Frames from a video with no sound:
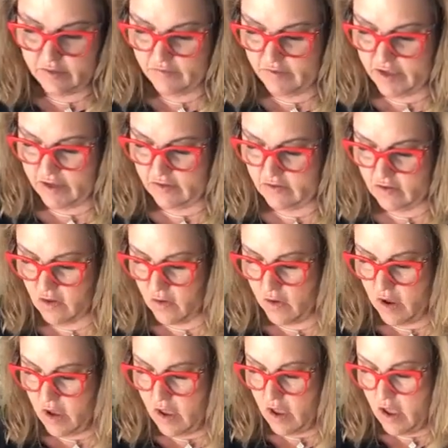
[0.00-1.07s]
living.
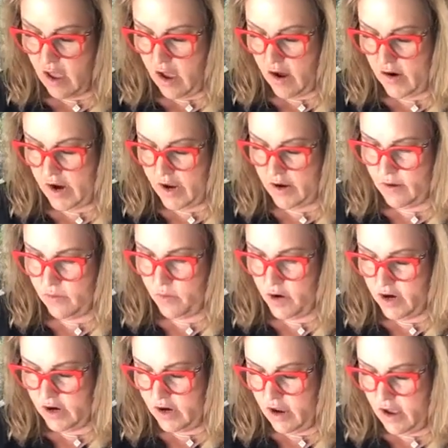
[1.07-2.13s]
So, all right,
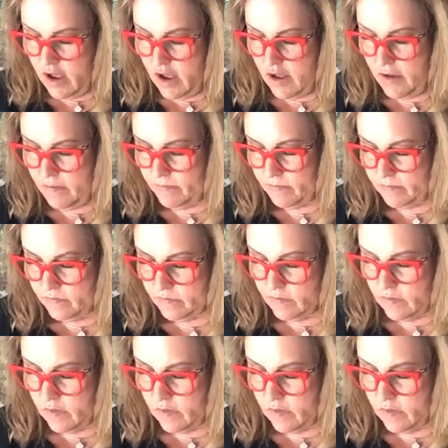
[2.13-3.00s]
we're going to